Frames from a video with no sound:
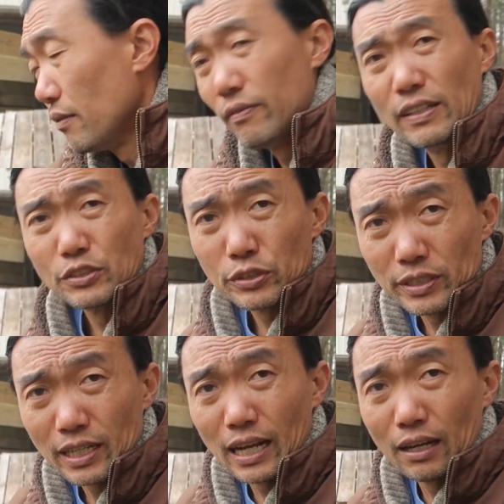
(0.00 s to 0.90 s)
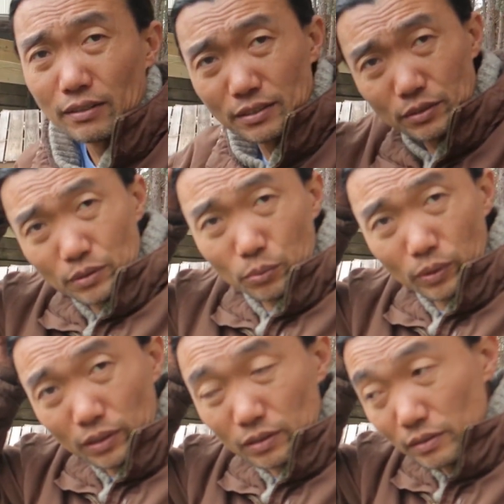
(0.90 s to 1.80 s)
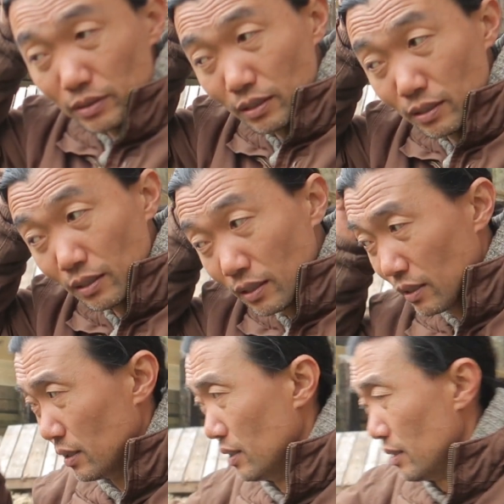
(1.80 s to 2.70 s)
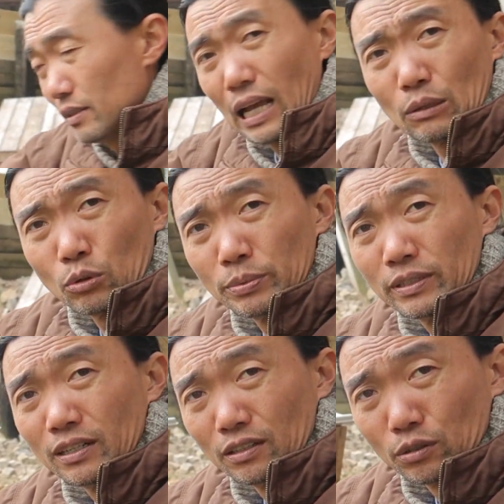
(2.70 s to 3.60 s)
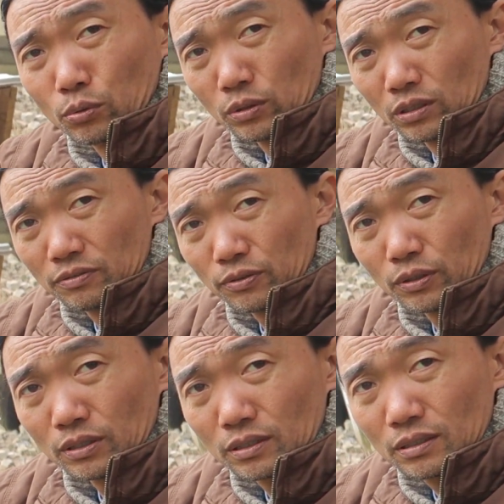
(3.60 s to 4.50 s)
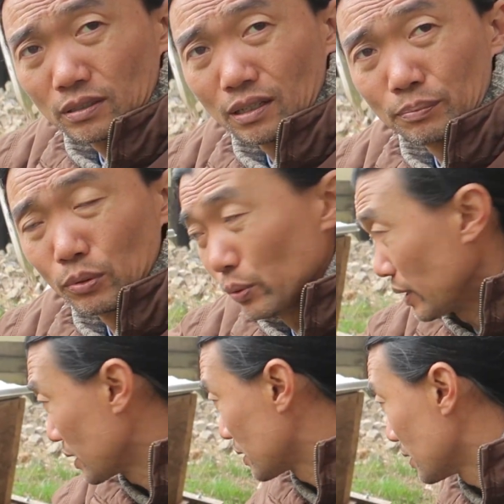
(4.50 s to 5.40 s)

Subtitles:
venturing out into the world, that will be their little world for a couple weeks.